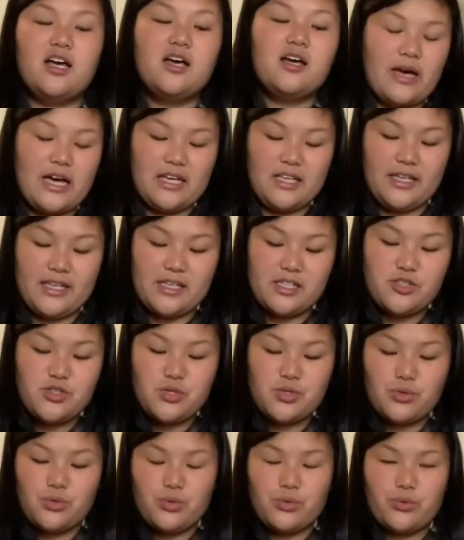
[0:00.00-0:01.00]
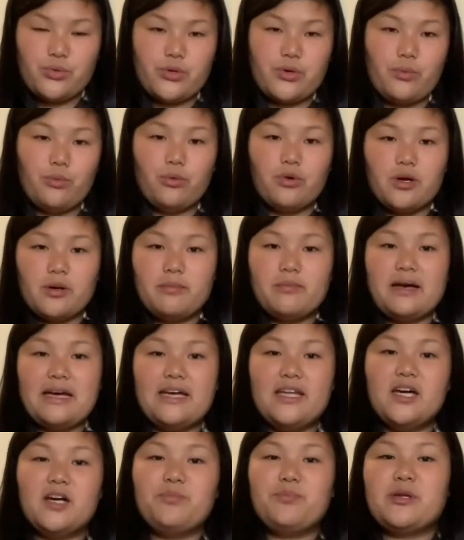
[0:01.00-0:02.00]
I like to warm mine
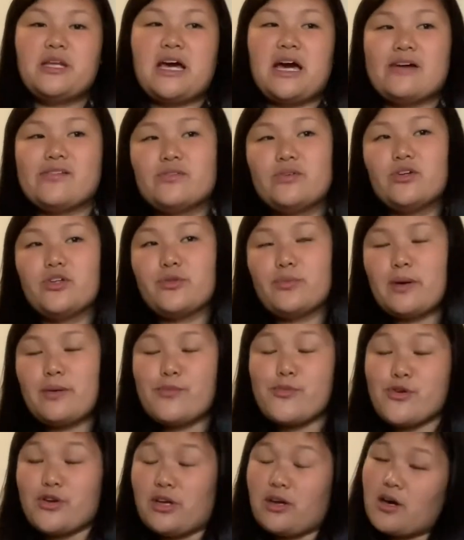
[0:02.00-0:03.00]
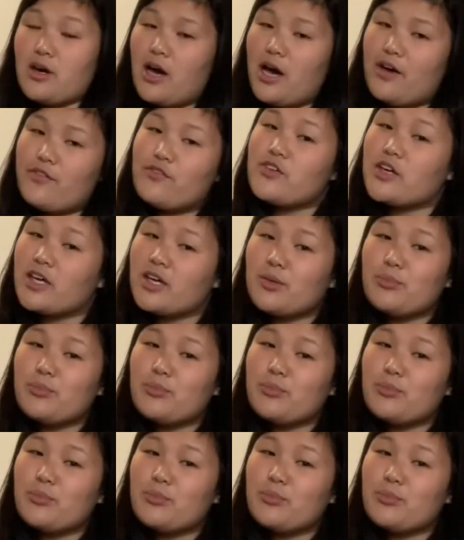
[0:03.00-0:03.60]
up and have it with my morning coffee,